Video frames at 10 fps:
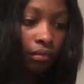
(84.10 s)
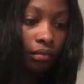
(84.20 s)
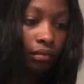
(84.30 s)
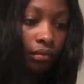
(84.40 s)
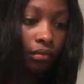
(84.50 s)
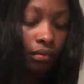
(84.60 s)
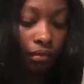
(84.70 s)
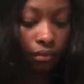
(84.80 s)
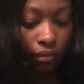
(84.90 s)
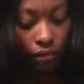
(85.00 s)
you see me
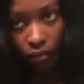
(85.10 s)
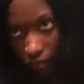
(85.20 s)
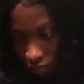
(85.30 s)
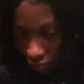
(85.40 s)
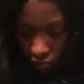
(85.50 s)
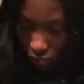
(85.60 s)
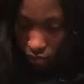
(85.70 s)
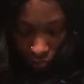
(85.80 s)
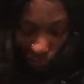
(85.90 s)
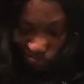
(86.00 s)
taking rubber bands
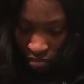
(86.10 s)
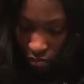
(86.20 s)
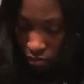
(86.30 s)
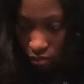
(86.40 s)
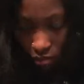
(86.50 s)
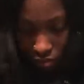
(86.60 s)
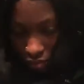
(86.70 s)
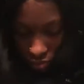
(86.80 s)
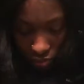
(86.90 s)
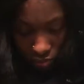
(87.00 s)
and like
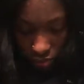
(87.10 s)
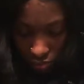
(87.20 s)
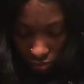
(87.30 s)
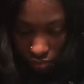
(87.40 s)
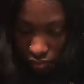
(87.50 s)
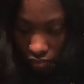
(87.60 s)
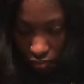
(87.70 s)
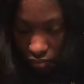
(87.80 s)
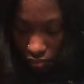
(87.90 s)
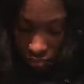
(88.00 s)
tying it so
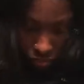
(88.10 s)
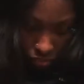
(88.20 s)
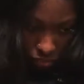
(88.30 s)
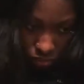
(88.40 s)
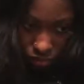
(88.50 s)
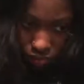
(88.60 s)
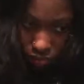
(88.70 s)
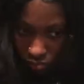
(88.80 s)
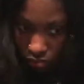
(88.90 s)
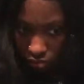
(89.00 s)
that I can
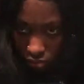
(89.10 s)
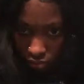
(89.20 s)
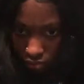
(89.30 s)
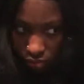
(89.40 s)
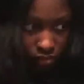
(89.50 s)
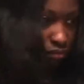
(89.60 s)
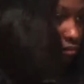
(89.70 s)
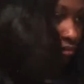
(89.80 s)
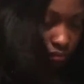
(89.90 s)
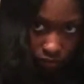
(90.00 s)
cut
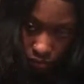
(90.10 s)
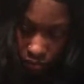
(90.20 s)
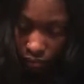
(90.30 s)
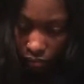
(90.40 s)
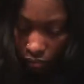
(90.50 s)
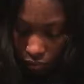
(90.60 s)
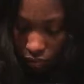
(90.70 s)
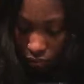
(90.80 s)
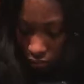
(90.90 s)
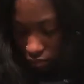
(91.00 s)
under the rubber band so it
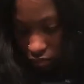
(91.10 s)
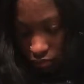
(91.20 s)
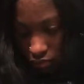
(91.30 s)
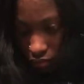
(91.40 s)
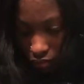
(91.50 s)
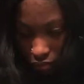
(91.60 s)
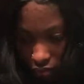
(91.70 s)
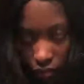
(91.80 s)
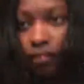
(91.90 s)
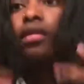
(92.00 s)
will be sort
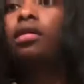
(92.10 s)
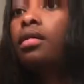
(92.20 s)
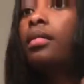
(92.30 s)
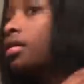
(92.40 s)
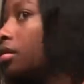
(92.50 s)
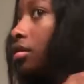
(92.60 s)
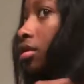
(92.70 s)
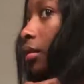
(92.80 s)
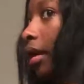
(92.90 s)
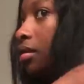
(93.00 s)
of kind of even, and it
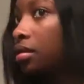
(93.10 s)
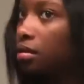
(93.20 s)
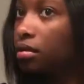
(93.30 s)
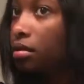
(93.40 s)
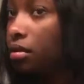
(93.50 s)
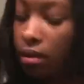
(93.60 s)
will help me as a